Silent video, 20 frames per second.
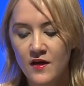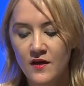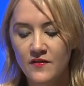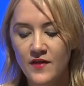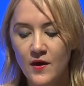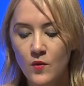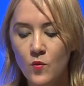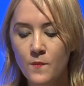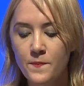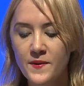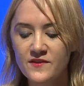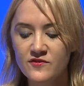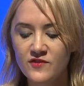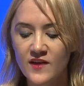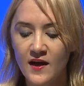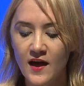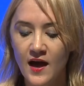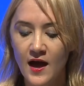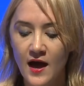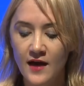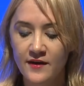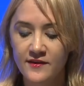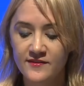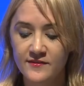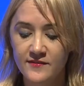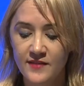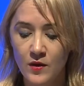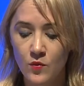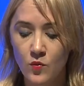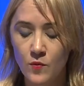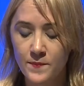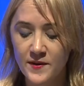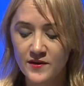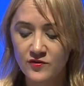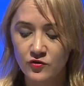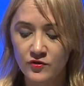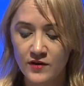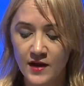They will better